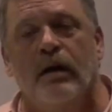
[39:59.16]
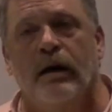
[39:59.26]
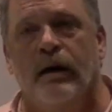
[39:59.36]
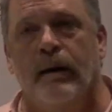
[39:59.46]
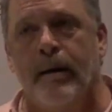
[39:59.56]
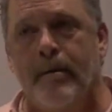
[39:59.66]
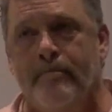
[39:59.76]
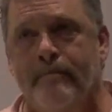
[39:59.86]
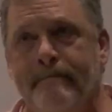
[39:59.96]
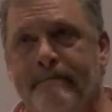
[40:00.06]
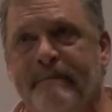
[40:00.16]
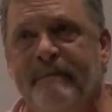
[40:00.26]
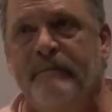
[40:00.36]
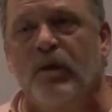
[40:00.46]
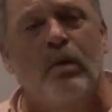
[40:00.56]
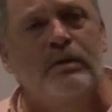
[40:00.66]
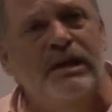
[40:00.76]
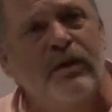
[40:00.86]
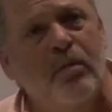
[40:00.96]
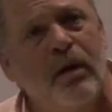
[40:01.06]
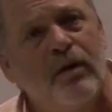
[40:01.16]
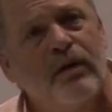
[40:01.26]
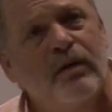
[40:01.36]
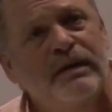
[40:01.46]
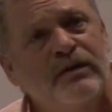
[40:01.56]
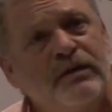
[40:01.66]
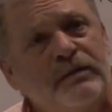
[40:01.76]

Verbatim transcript: Um, what was the other part of the question?